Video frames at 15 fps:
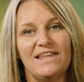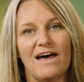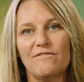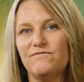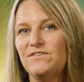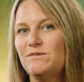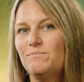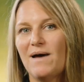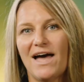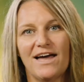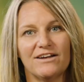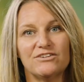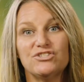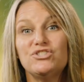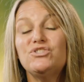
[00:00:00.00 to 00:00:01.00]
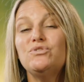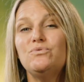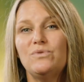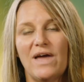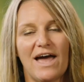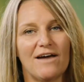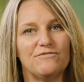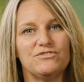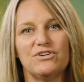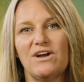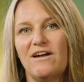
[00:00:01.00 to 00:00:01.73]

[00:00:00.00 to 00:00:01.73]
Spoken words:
that feedback soon after